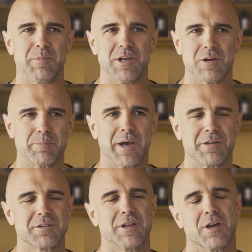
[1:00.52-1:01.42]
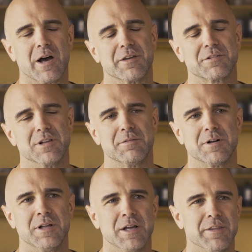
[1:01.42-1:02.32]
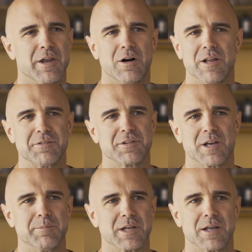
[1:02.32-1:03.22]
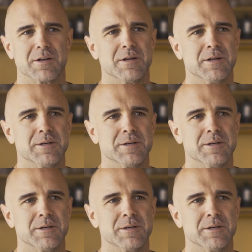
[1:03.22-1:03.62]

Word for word: To be your best at the highest level, that all has to come together.